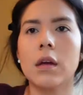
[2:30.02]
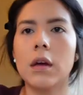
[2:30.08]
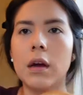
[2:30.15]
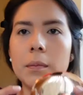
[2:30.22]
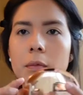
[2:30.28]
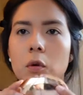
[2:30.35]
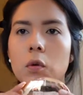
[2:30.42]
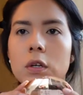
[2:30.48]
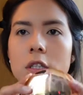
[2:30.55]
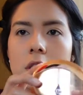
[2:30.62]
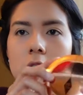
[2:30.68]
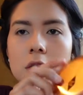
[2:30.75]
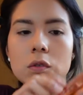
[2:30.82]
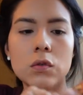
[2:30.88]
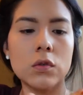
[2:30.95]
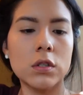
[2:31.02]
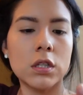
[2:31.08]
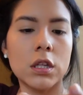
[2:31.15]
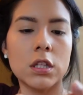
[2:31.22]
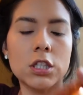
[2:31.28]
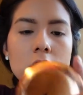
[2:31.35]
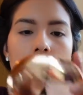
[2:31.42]
I'm going to use
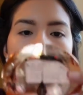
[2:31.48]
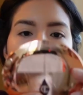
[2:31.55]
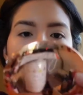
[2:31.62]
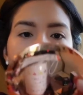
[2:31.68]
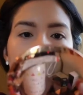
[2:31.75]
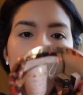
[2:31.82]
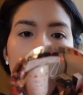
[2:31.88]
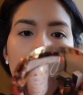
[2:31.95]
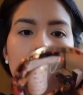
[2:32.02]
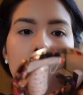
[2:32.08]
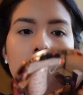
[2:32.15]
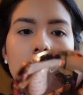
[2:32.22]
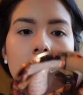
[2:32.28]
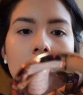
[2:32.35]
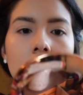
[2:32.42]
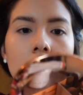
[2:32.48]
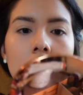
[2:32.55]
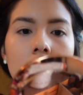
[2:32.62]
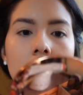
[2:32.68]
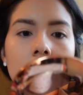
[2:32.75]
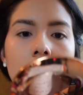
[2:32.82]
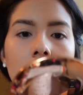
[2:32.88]
the Charlotte Tilbury
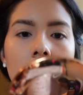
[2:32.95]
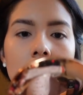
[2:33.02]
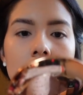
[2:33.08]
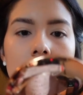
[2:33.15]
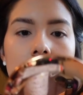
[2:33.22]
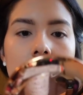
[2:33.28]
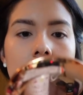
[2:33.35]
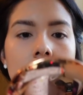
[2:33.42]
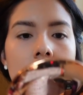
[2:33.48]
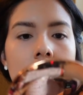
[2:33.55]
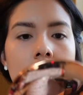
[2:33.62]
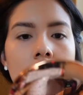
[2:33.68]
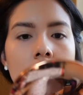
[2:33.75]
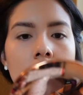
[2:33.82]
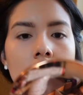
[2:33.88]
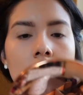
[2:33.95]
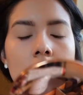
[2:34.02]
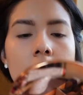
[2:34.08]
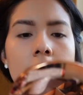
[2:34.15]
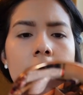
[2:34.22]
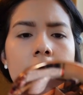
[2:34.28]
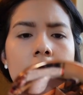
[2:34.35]
Flawless
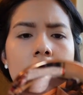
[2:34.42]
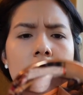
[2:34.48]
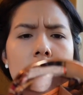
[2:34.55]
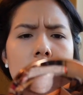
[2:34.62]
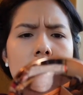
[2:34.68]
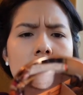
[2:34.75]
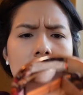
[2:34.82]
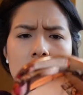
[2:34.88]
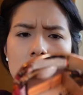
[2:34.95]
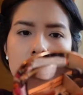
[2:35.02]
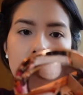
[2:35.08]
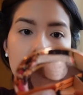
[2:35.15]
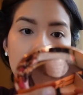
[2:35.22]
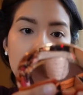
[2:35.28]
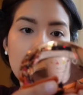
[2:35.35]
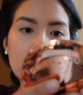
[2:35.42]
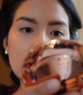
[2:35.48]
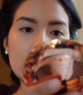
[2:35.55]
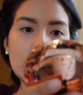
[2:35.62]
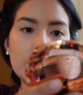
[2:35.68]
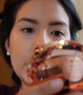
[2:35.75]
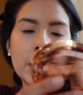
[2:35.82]
Finish Skin
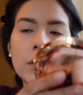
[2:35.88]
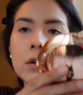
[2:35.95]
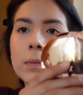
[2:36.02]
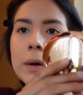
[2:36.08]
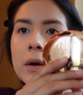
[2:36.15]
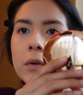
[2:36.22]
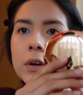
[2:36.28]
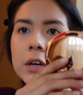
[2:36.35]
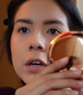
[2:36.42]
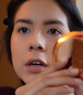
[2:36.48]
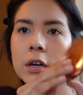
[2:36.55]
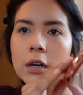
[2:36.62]
Perfecting Micro Powder